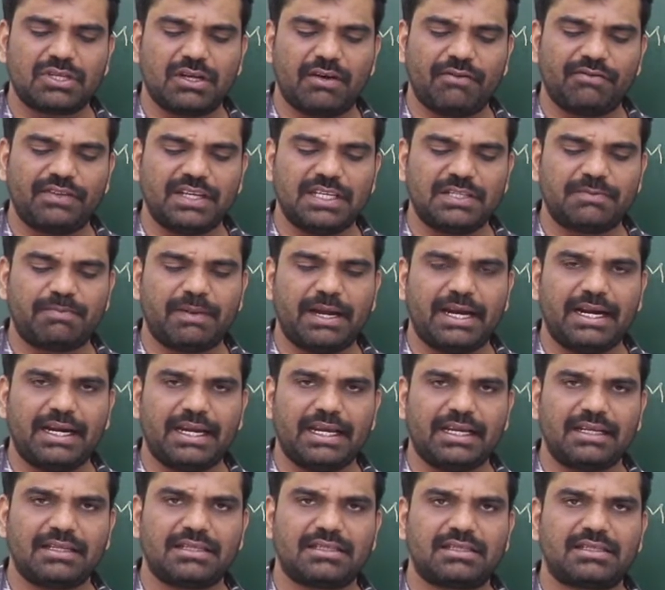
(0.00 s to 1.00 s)
of these
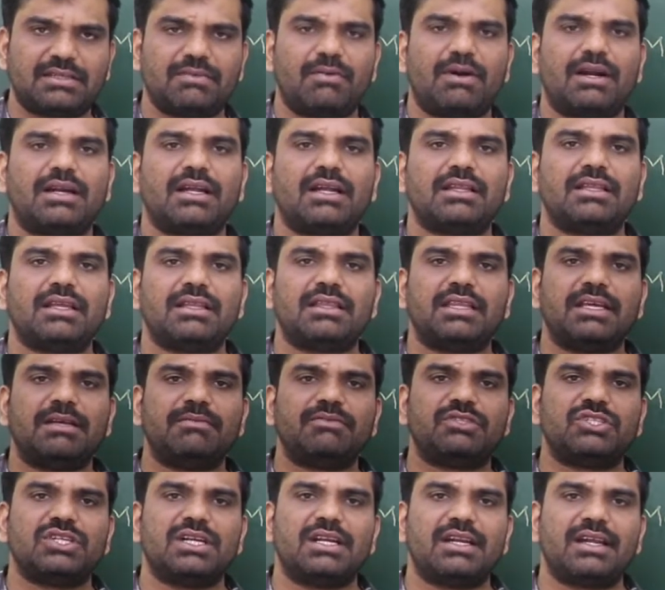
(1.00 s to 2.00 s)
paintings, what are the
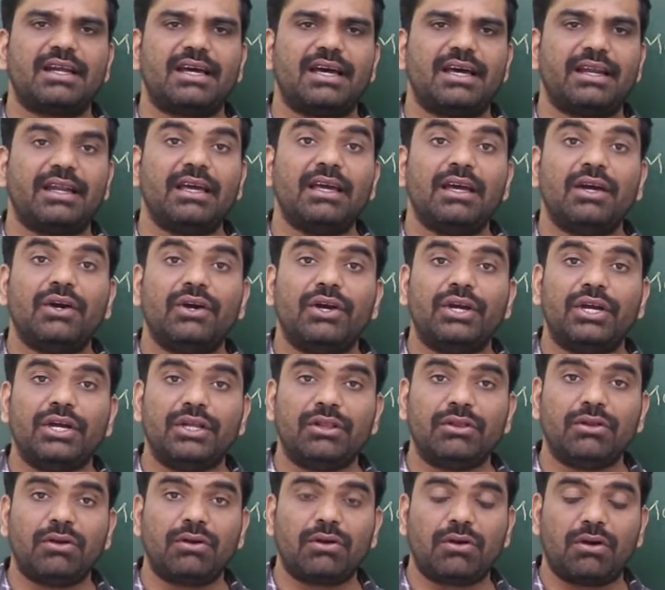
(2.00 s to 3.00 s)
themes, children?
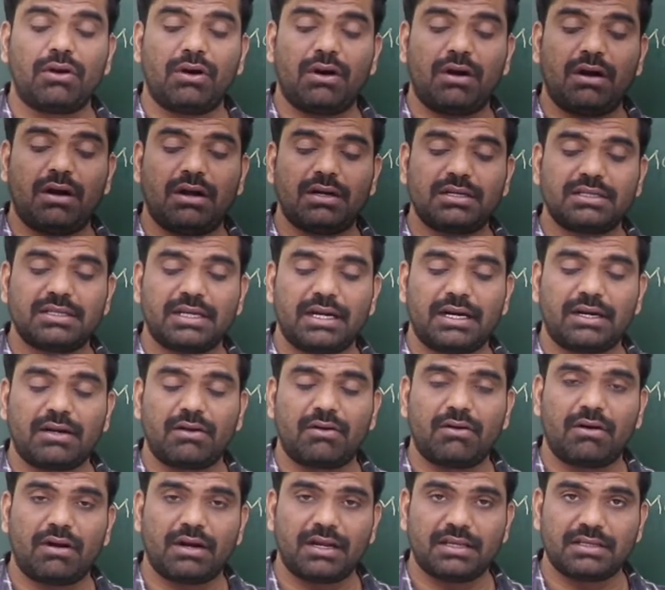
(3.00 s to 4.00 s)
Hindu gods
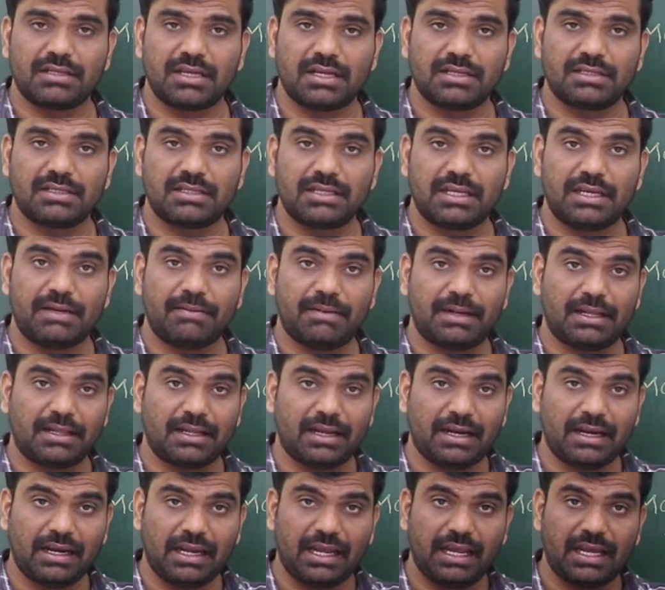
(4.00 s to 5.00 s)
and goddesses, even
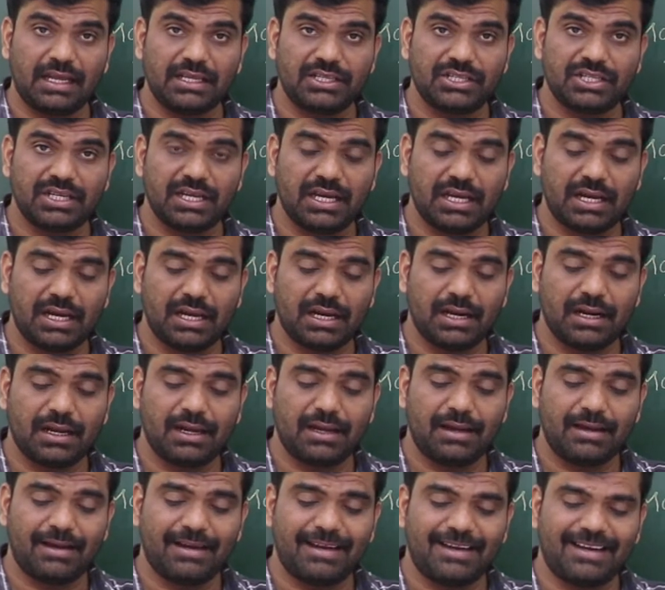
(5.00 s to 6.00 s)
the
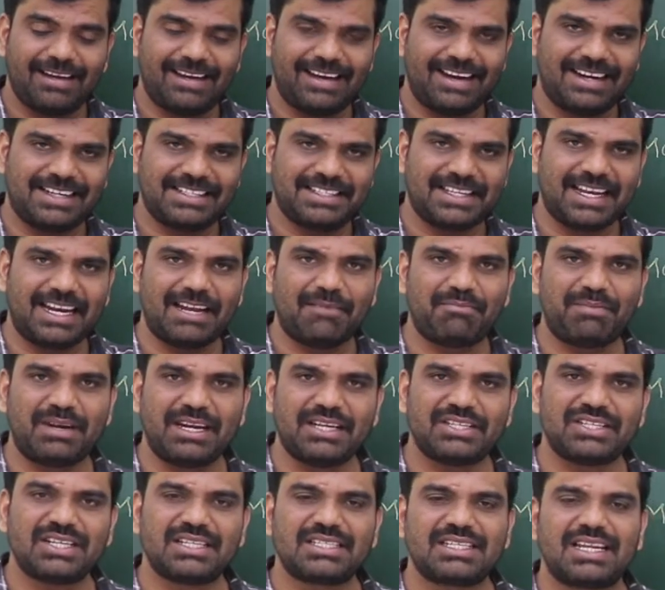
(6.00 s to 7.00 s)
nature and
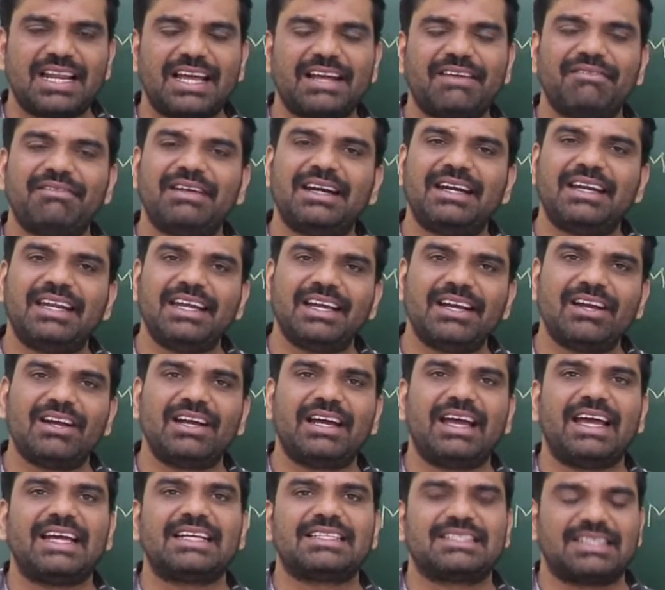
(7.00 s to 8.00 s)
celebrations like
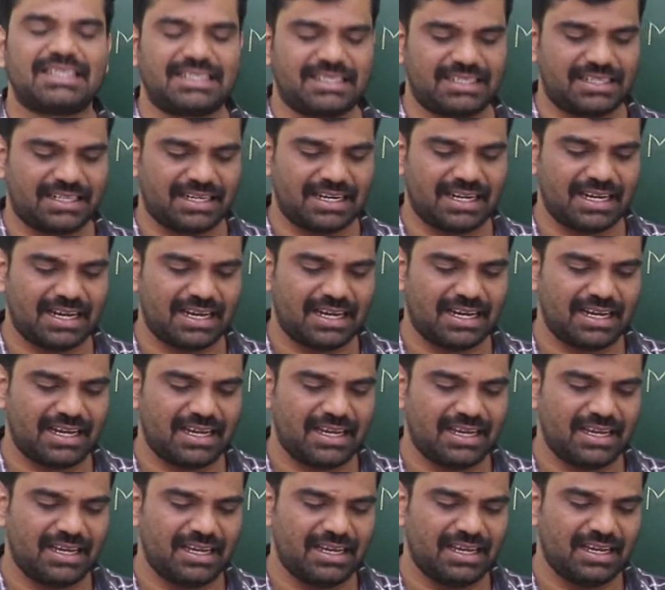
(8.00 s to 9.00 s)
wedding,
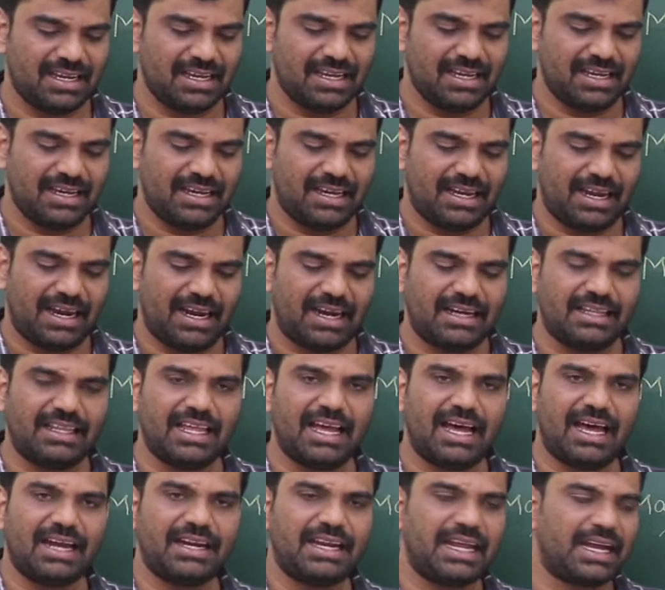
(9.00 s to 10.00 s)
etc. And
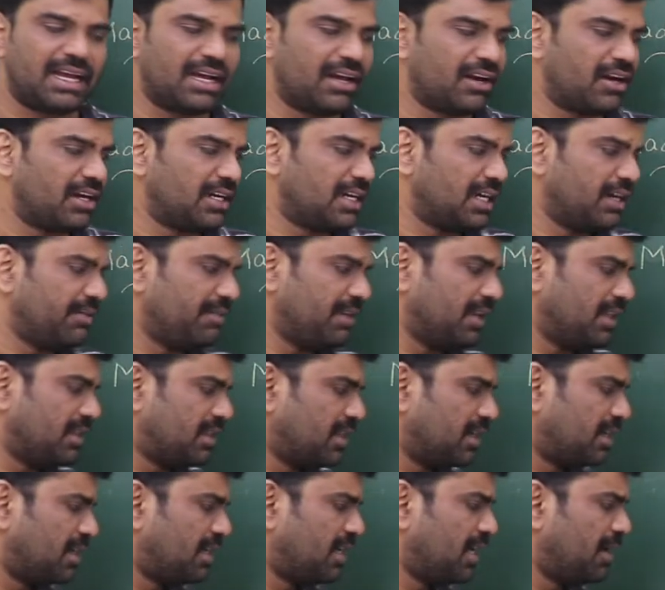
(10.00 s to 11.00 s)
they are decorated with
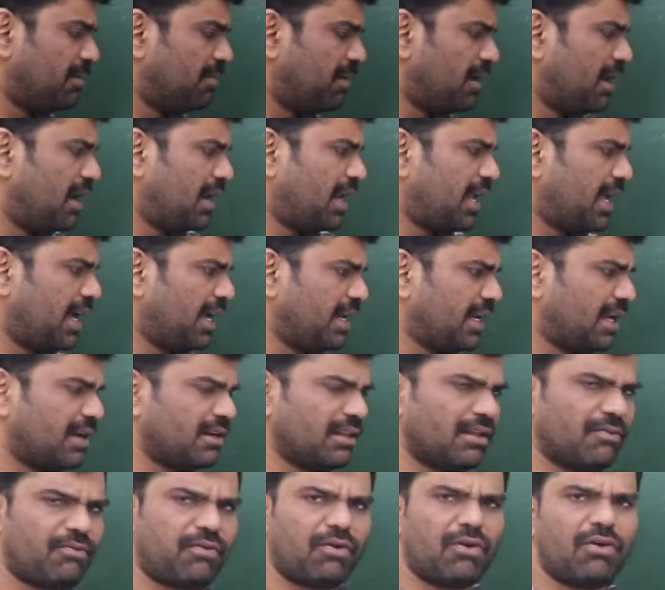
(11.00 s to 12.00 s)
the double line
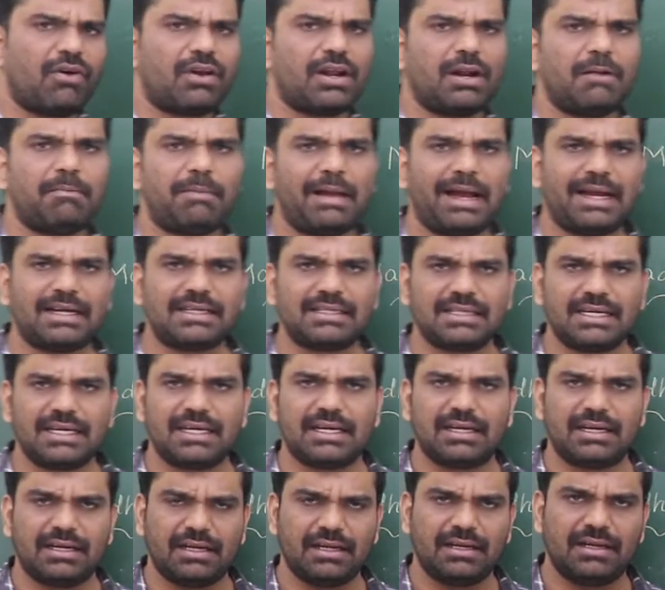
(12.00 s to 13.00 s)
and the floral
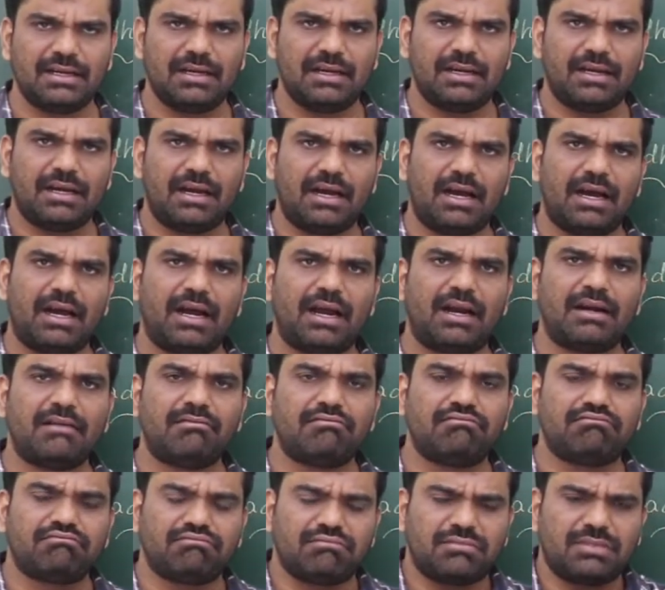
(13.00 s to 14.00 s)
pattern.
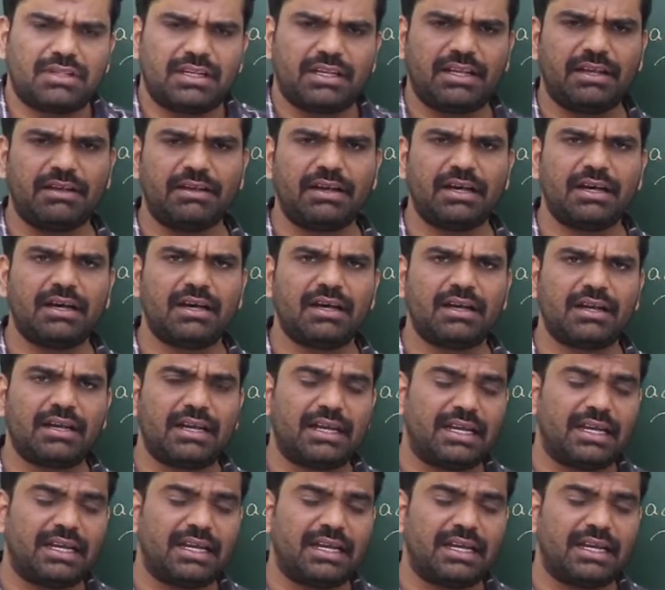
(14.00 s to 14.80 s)
And here